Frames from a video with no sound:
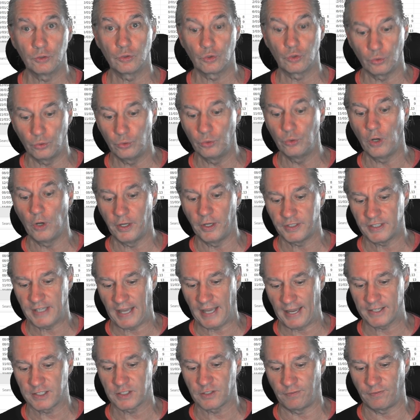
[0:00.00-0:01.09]
to a
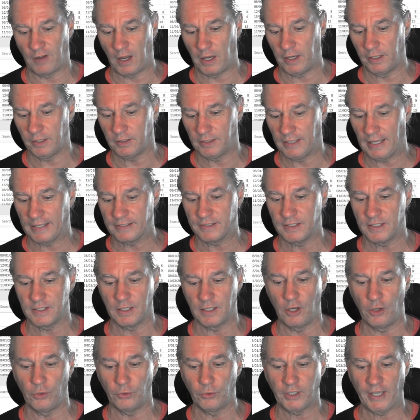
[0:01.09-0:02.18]
text file that is
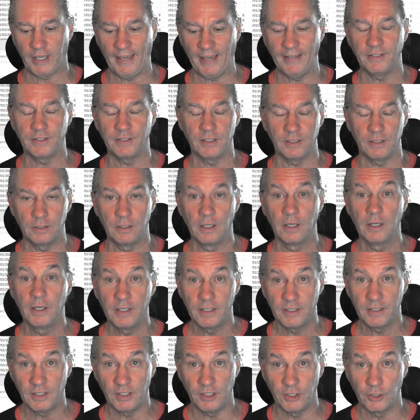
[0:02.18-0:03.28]
located
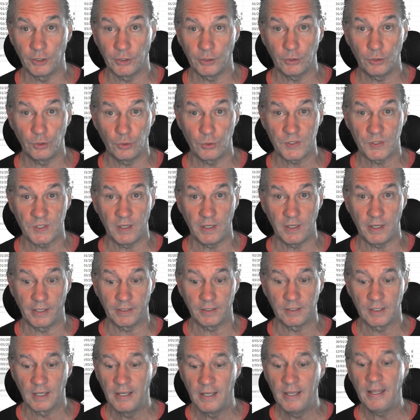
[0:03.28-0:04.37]
here, you see
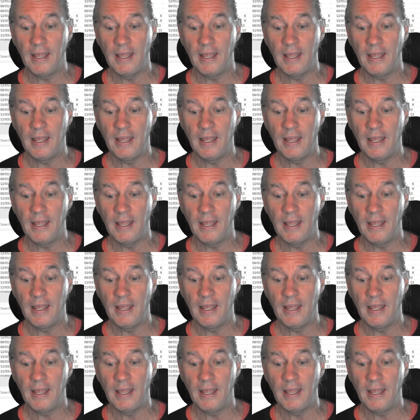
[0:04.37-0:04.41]
it,